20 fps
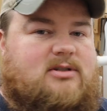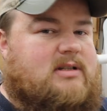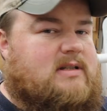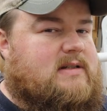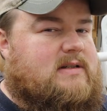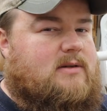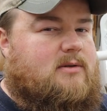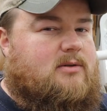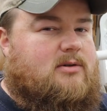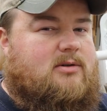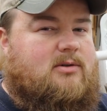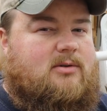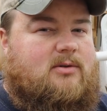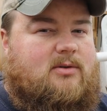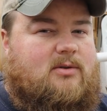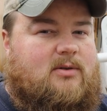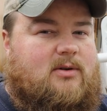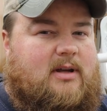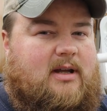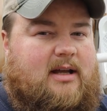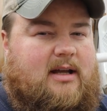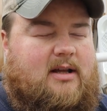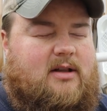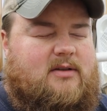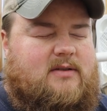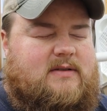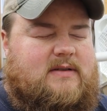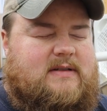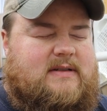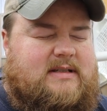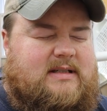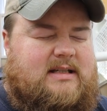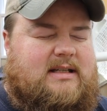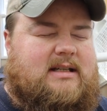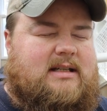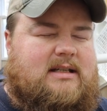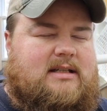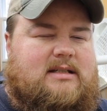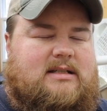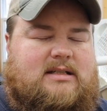Jinsoku
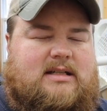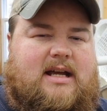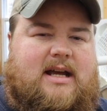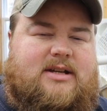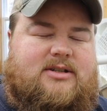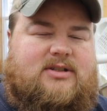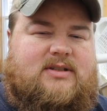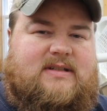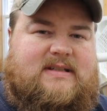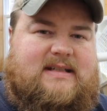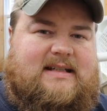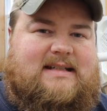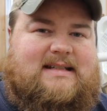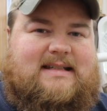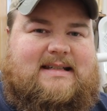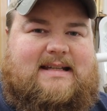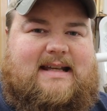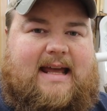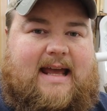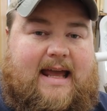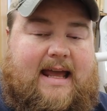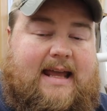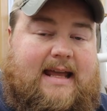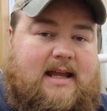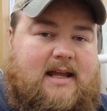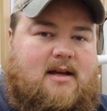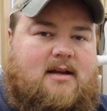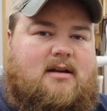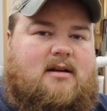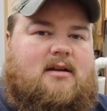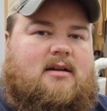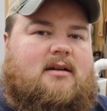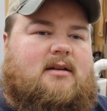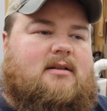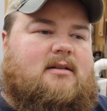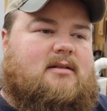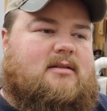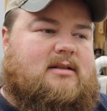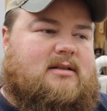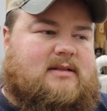LC-60A
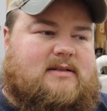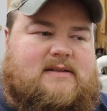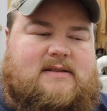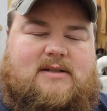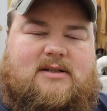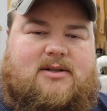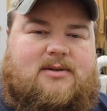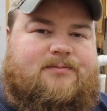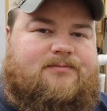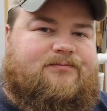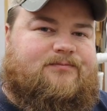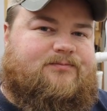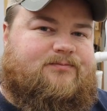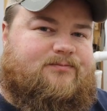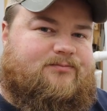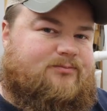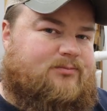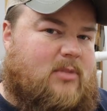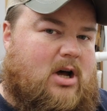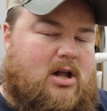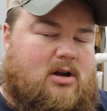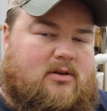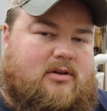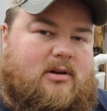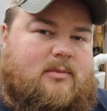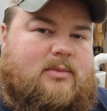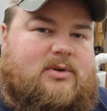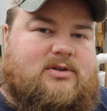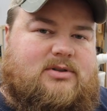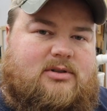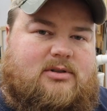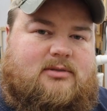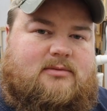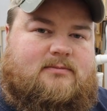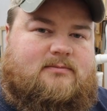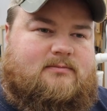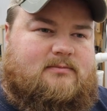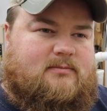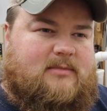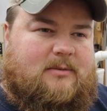uh, they're model numbers are
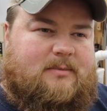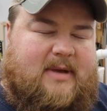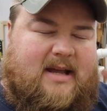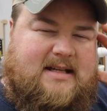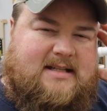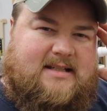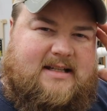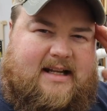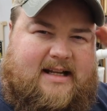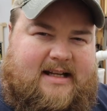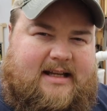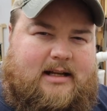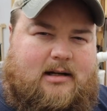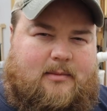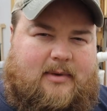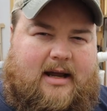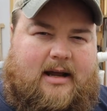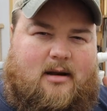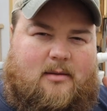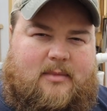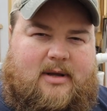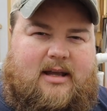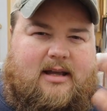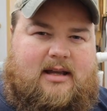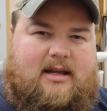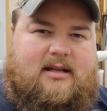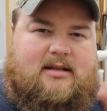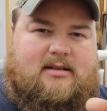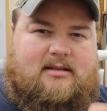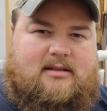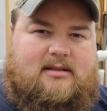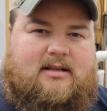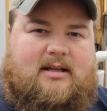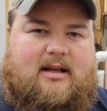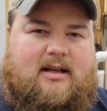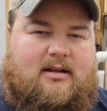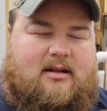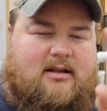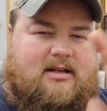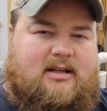amazing that I can get them out of my head
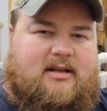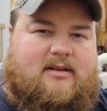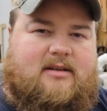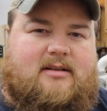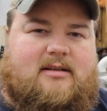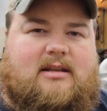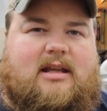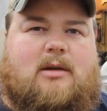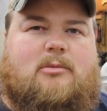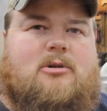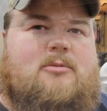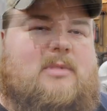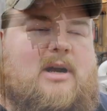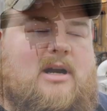into the camera